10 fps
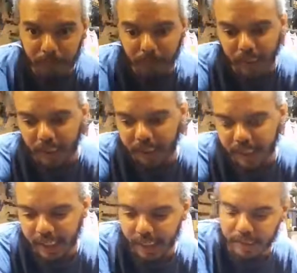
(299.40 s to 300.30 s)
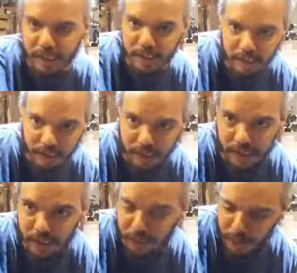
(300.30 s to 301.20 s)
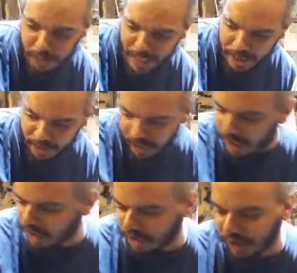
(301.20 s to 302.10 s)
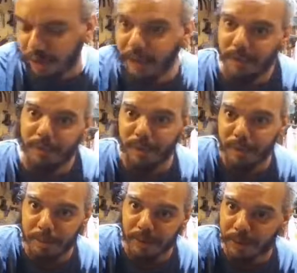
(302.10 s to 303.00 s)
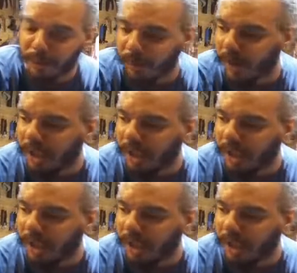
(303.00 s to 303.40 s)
I like to get out there during the critical mass rides. You see quite a few. It's pretty cool.